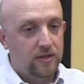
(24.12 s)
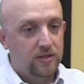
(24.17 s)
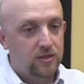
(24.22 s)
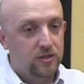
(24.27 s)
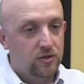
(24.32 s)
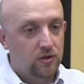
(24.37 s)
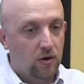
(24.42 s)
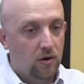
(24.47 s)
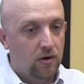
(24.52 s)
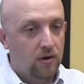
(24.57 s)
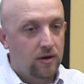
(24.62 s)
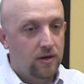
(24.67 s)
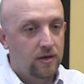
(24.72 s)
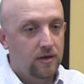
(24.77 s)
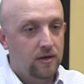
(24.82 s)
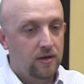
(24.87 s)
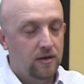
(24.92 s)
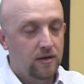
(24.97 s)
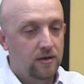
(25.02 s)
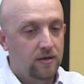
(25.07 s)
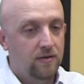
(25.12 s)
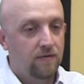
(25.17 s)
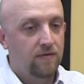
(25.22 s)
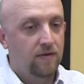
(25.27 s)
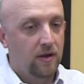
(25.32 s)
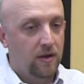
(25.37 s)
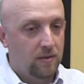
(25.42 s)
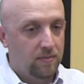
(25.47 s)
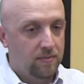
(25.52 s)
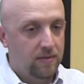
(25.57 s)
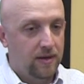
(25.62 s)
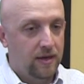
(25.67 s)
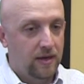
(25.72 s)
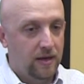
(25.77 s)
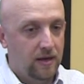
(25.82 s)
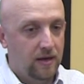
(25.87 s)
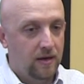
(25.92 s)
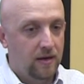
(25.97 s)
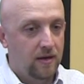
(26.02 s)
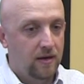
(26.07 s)
we started
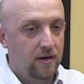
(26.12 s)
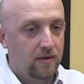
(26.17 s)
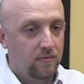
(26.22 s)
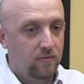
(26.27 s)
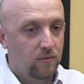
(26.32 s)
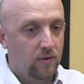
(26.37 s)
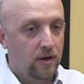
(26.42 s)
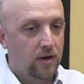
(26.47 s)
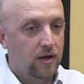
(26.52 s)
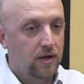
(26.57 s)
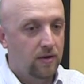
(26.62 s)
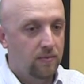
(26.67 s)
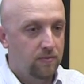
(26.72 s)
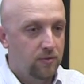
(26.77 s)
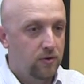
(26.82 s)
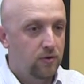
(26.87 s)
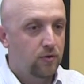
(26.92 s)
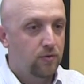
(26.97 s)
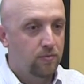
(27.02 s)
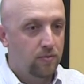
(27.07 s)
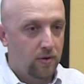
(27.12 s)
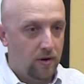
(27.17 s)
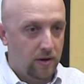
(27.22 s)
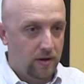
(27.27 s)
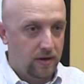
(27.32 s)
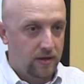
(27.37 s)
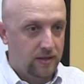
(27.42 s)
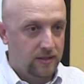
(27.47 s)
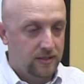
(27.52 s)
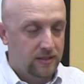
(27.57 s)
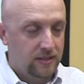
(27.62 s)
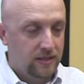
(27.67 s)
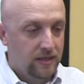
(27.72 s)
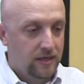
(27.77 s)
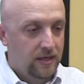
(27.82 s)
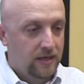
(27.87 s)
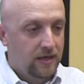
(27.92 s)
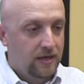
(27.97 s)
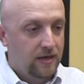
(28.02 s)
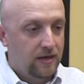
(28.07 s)
developing uh, rugged computer products
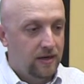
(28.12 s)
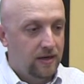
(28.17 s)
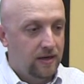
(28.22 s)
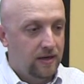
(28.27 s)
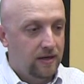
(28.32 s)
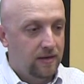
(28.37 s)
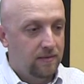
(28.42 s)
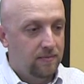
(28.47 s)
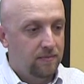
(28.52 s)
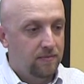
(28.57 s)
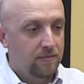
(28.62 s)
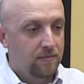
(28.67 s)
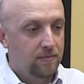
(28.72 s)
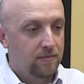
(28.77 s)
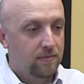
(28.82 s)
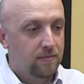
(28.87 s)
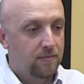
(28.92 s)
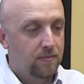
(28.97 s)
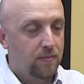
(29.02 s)
um,